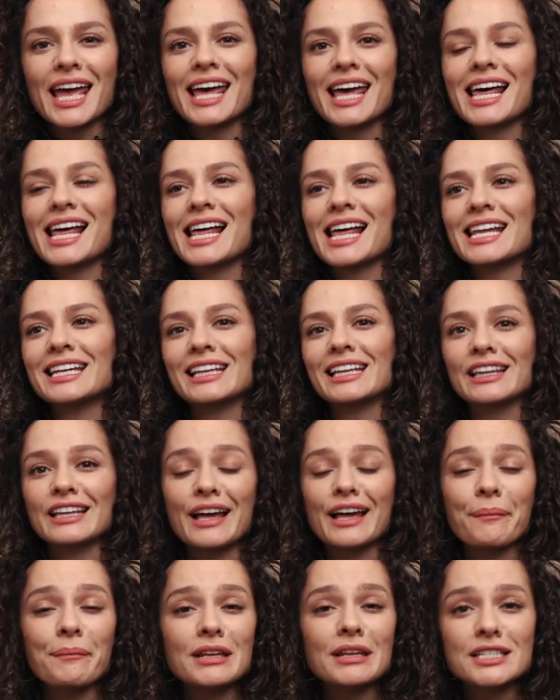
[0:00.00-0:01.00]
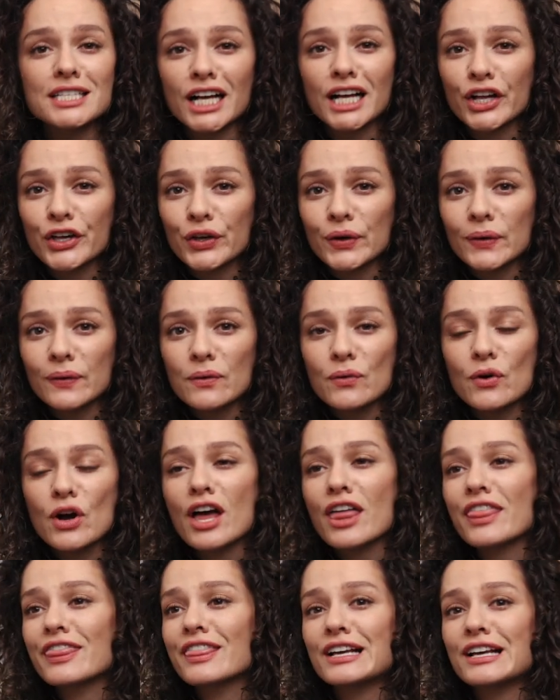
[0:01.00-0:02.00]
And let me tell you,
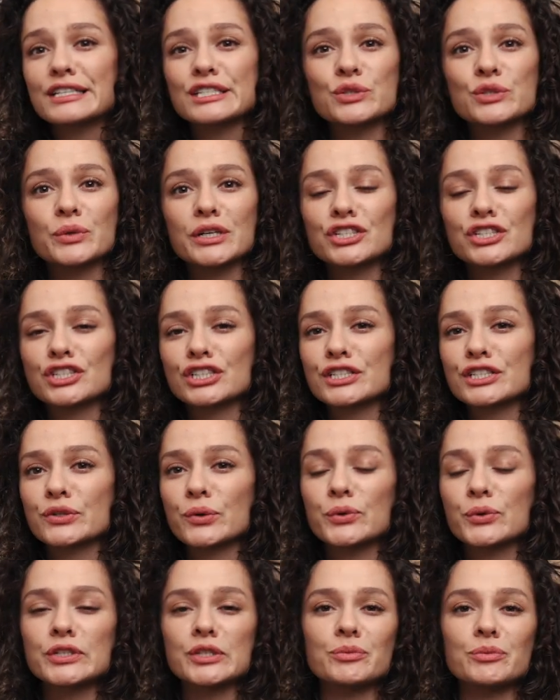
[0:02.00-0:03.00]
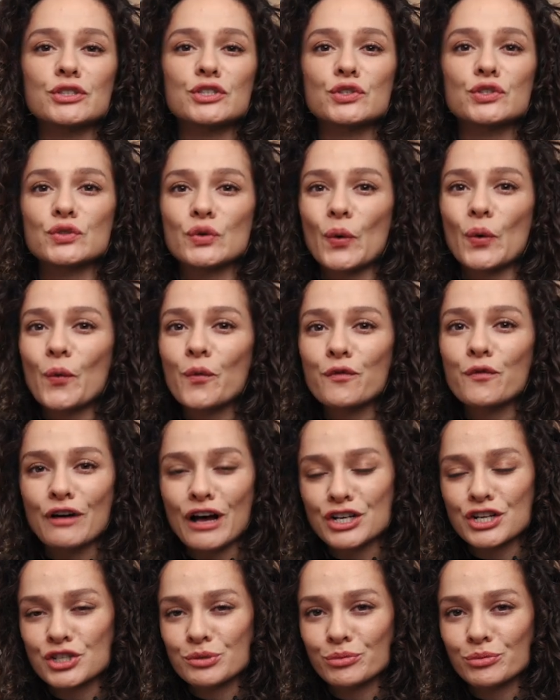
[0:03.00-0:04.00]
this winter is going to be so
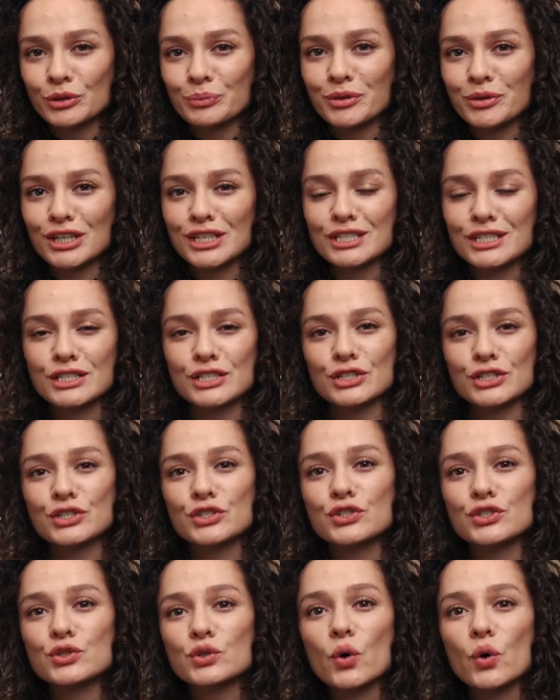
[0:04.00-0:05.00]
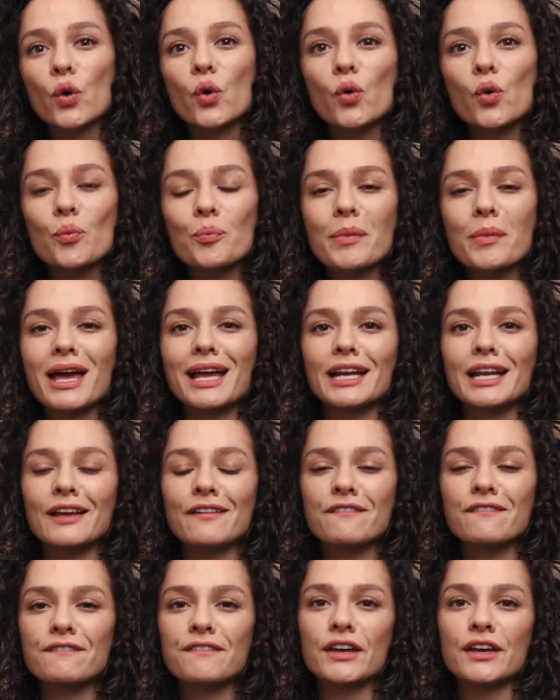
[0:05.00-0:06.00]
fashionable because there's so
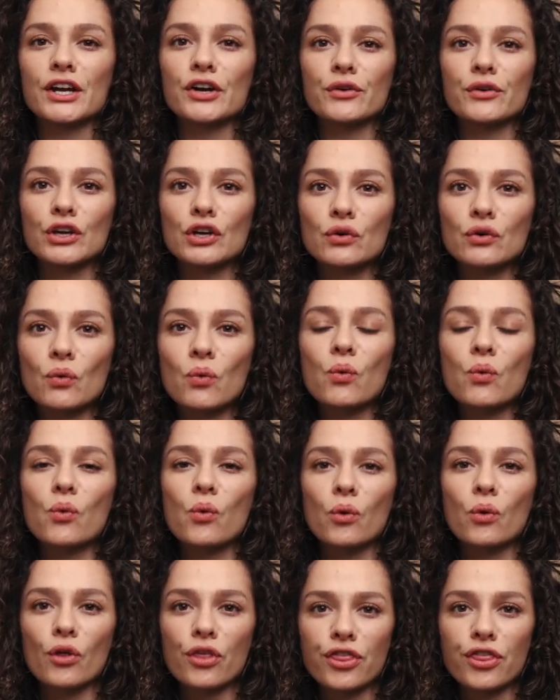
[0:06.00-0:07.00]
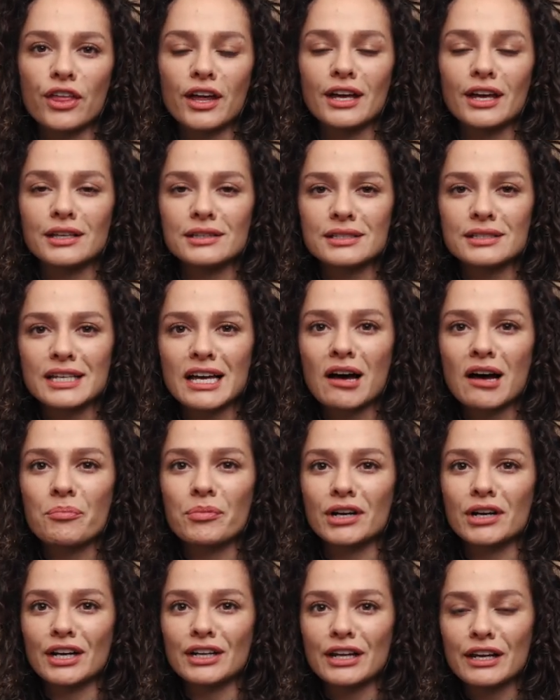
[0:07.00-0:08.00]
many very cool things
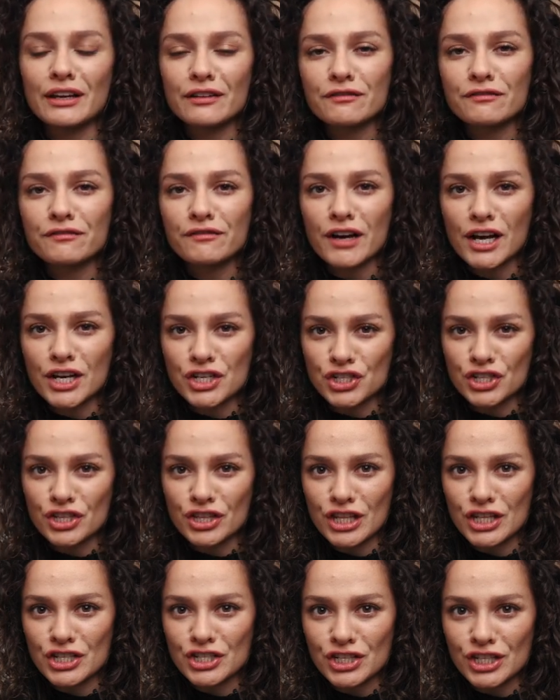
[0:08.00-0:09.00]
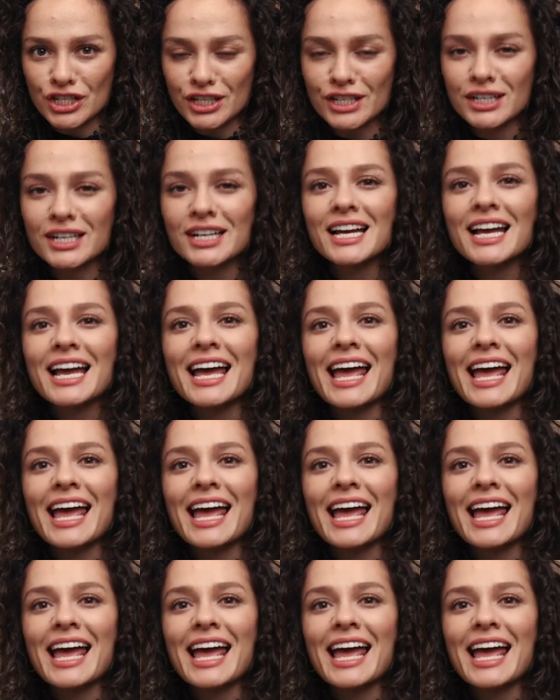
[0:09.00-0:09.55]
happening in fashion this year.